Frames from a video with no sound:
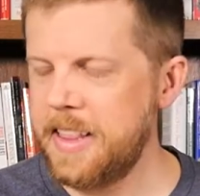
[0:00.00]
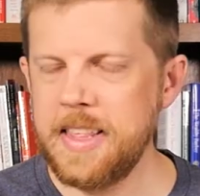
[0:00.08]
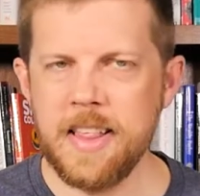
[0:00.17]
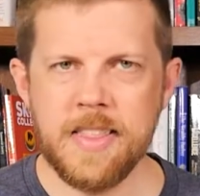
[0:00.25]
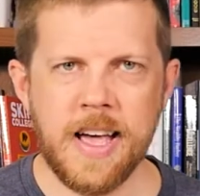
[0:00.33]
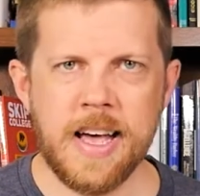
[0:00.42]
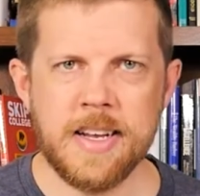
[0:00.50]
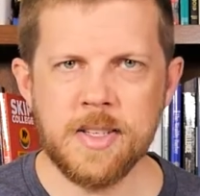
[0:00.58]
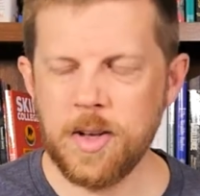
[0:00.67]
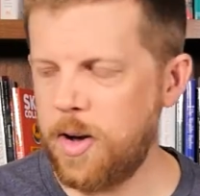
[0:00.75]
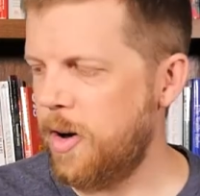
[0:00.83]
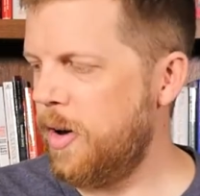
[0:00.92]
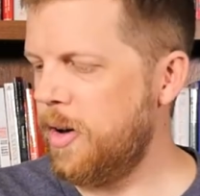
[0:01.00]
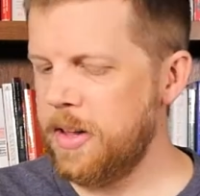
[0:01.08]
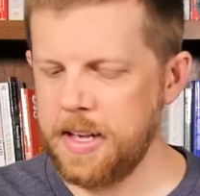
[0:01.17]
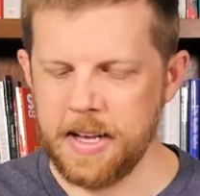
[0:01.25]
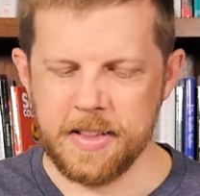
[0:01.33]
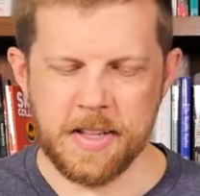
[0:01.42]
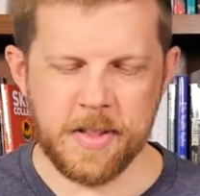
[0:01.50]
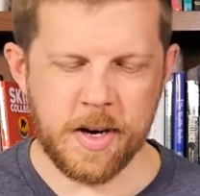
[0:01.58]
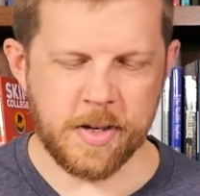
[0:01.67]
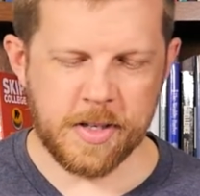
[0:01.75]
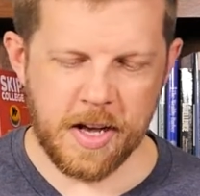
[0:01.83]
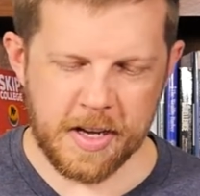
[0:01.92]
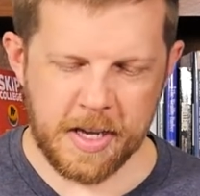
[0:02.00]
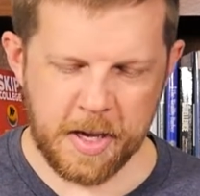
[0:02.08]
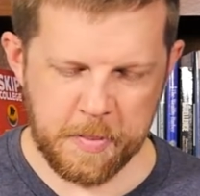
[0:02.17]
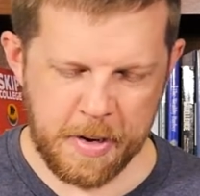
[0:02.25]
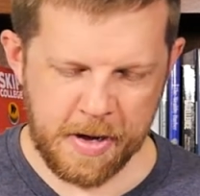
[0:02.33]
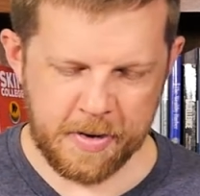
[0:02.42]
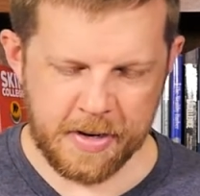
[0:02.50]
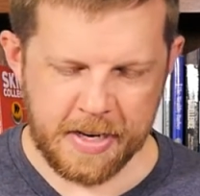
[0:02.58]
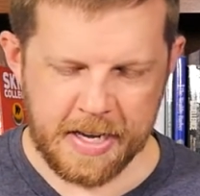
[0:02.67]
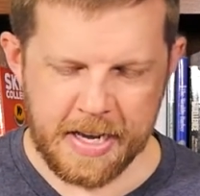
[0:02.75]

that that is all that they are talking about